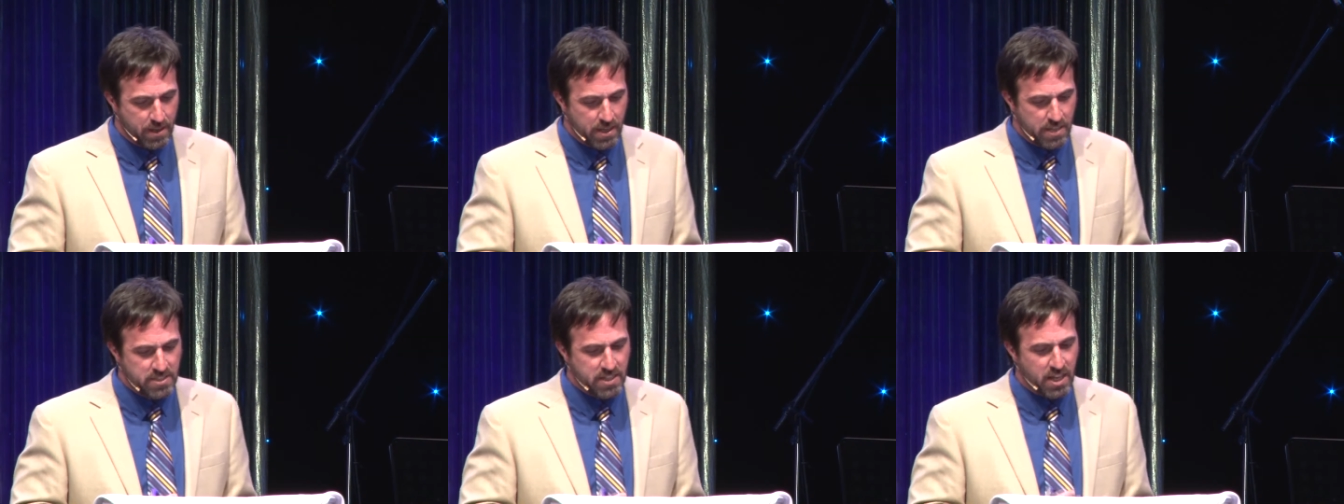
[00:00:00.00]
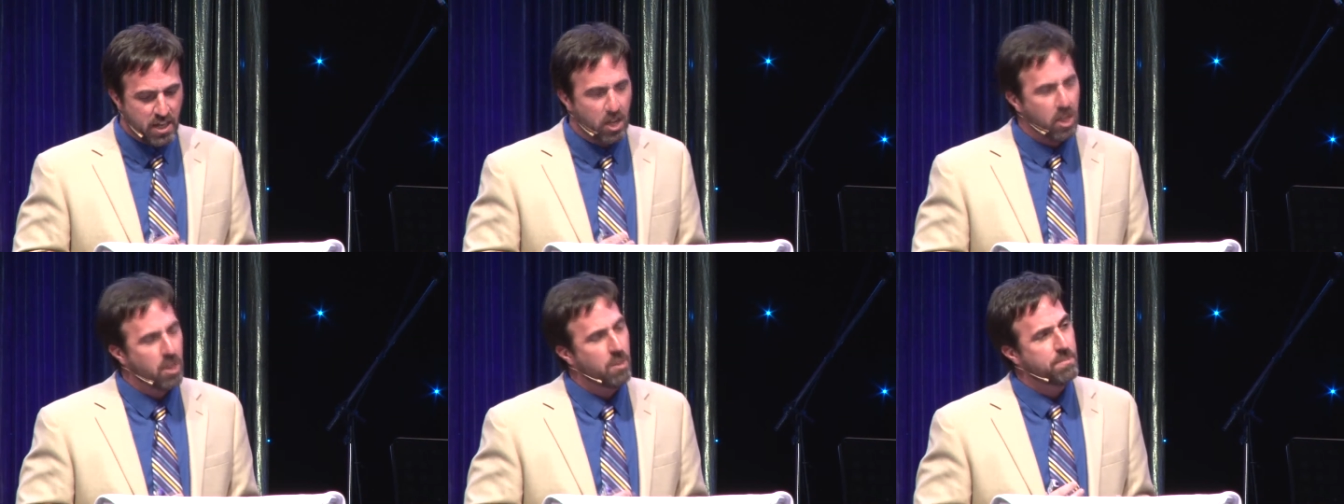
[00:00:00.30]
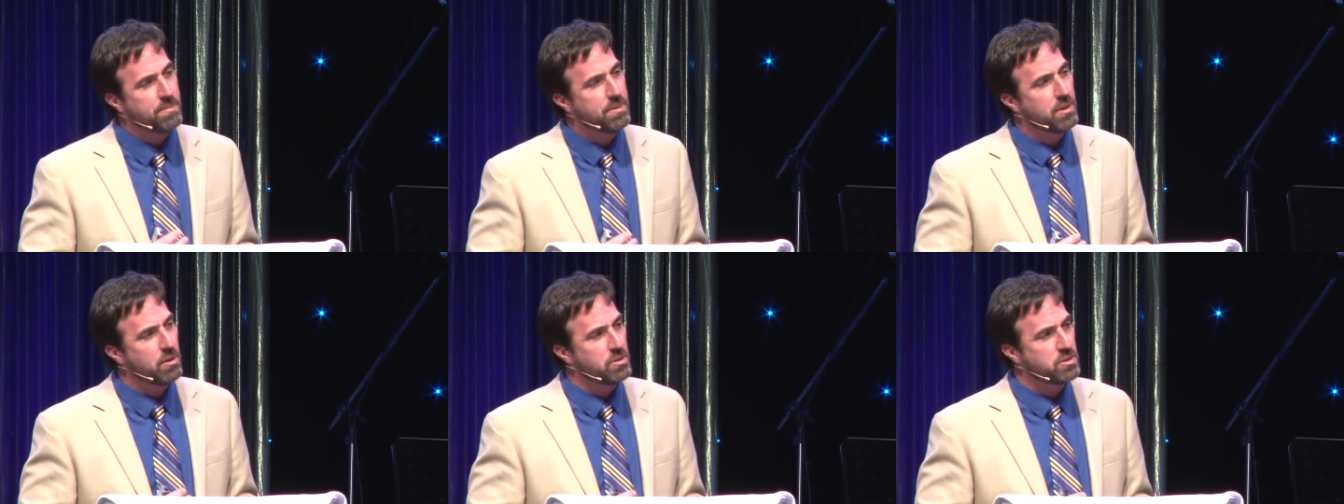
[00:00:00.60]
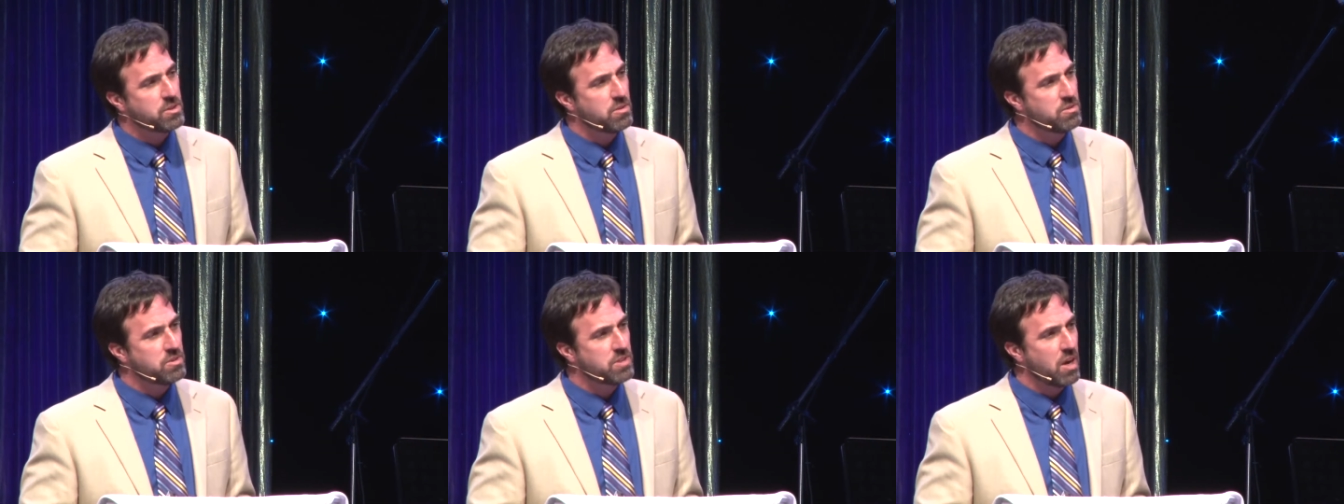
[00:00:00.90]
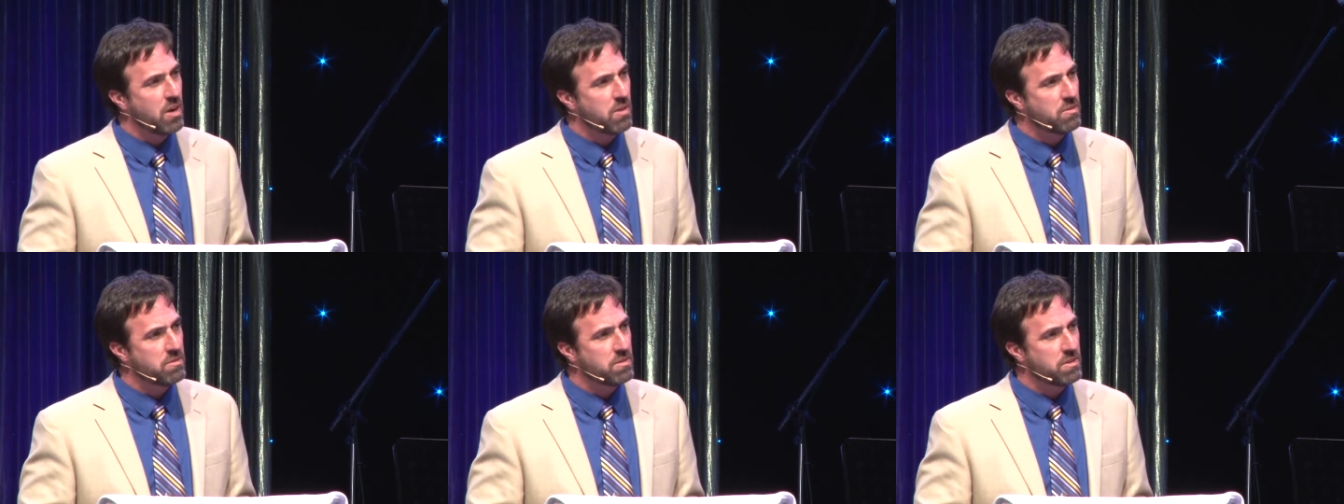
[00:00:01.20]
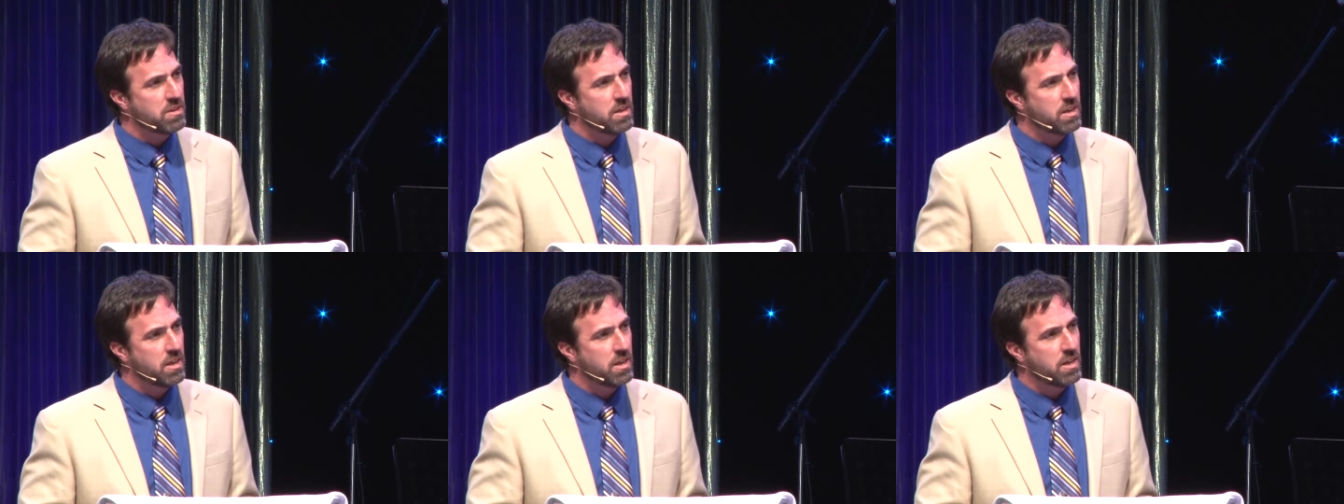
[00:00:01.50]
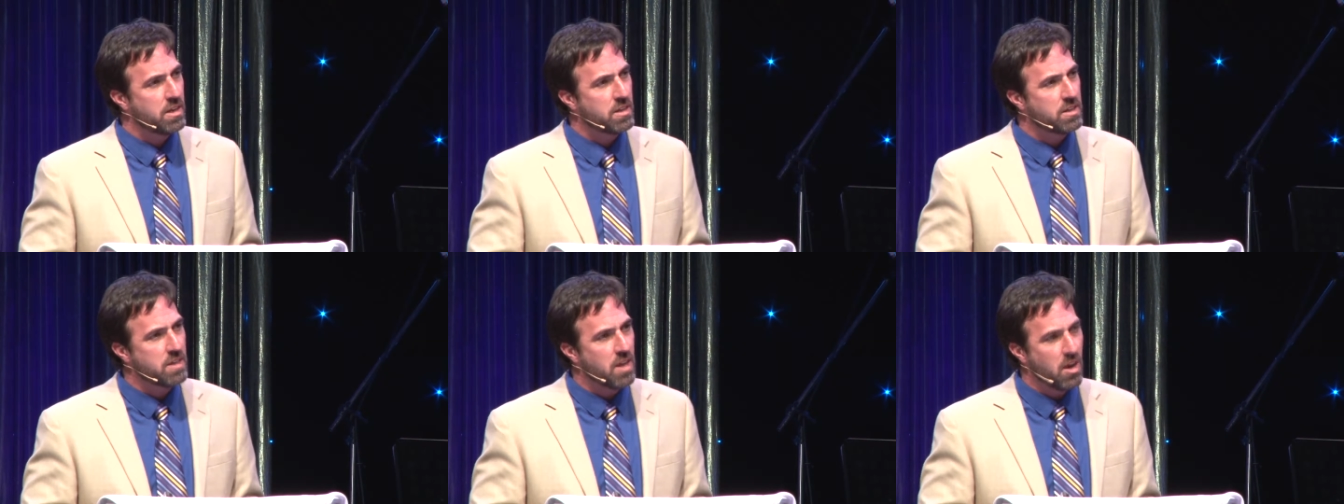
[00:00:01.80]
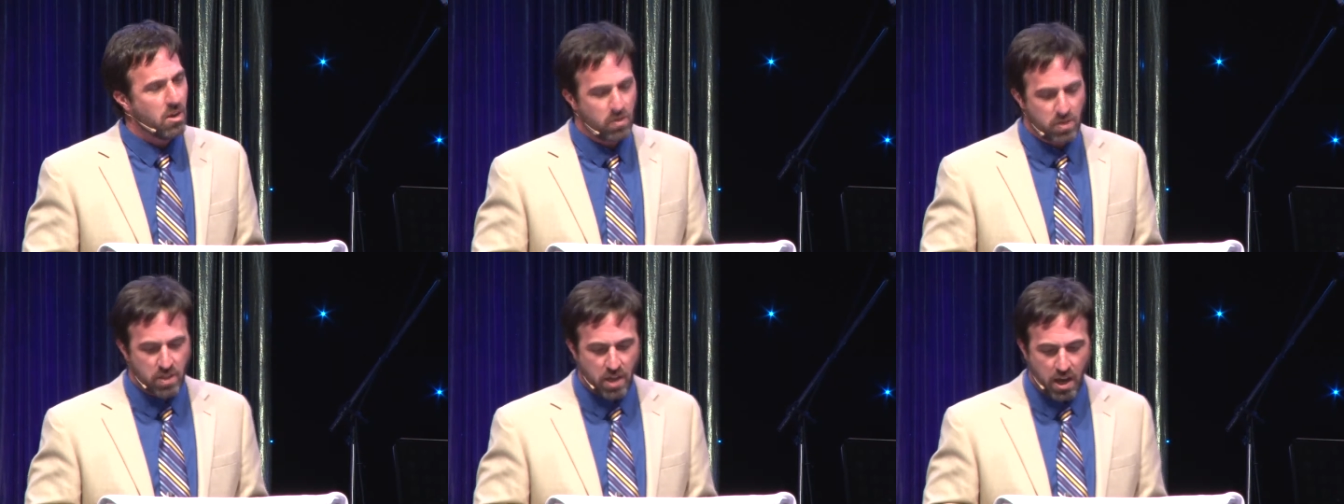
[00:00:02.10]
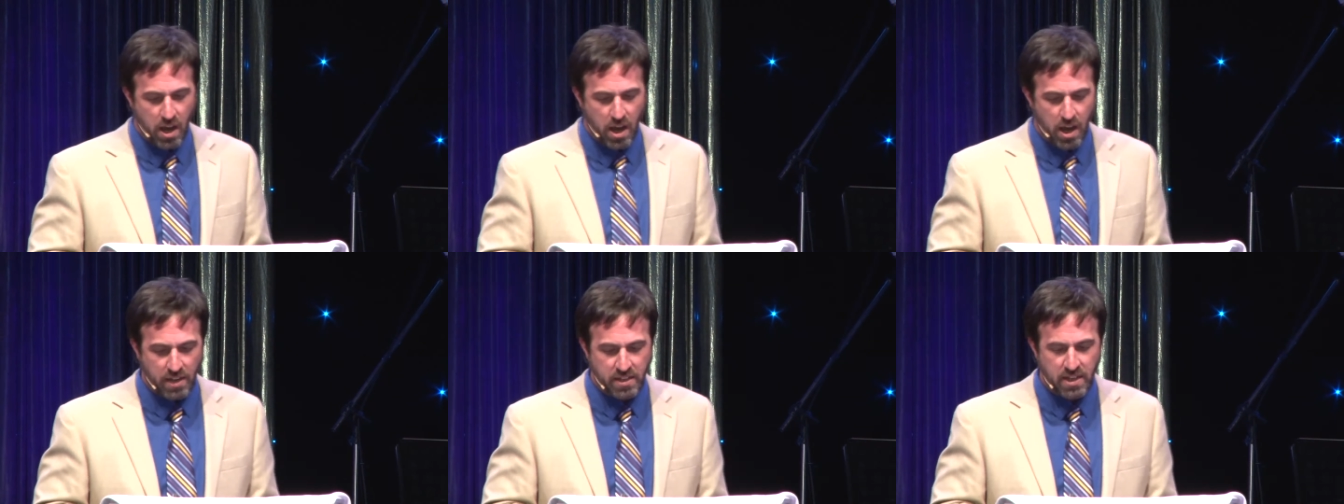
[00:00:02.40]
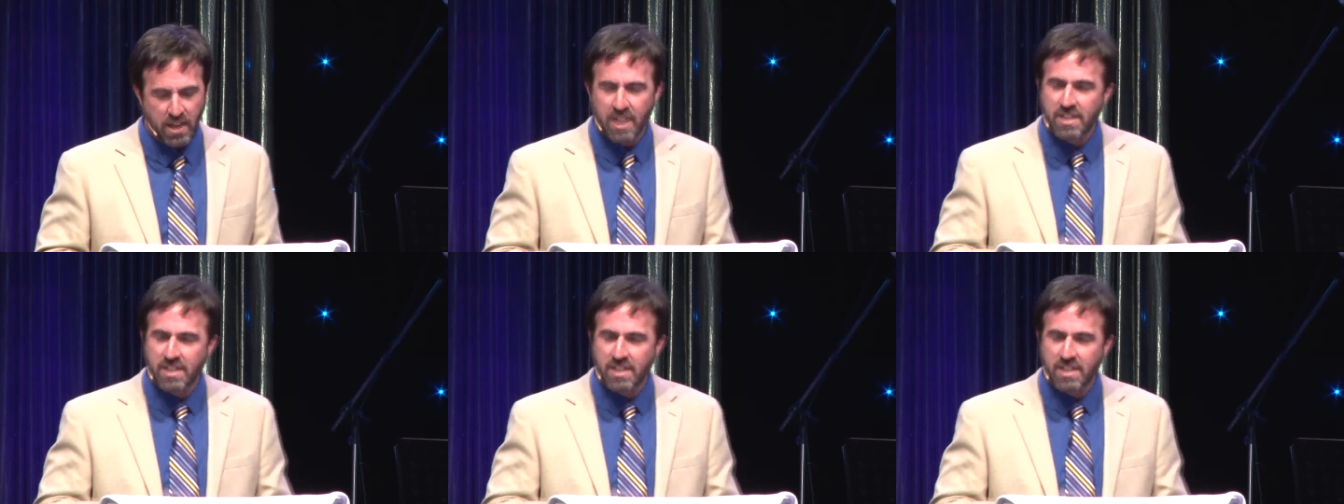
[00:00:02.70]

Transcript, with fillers: to help those who don't know God,